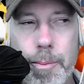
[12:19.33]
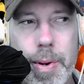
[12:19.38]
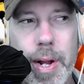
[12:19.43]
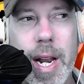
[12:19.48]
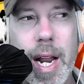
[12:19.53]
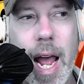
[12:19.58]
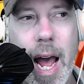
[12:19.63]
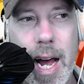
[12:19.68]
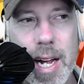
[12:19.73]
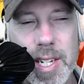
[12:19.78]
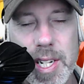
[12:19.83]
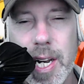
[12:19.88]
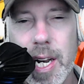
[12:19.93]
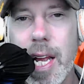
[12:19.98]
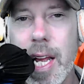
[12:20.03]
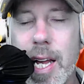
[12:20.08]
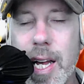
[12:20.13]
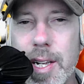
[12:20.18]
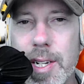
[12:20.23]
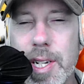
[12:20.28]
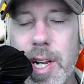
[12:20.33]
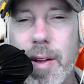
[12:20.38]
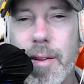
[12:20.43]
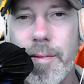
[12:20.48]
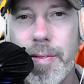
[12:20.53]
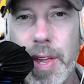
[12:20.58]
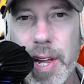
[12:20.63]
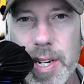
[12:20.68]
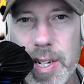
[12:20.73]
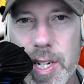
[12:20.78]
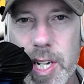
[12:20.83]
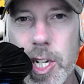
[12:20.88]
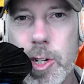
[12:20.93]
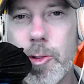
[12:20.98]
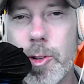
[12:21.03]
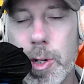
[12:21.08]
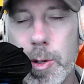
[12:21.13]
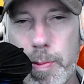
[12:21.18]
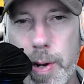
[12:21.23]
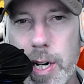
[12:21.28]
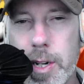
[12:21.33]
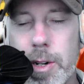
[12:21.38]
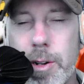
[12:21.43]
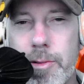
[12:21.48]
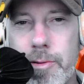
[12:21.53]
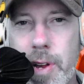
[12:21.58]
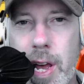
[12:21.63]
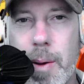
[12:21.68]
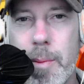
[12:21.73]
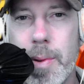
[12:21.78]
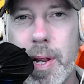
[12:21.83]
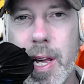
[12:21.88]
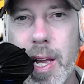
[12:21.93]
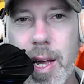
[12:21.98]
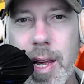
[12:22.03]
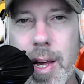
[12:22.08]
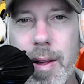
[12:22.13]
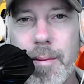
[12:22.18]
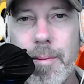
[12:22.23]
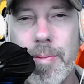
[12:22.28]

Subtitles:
But as it is, they disrespect her family.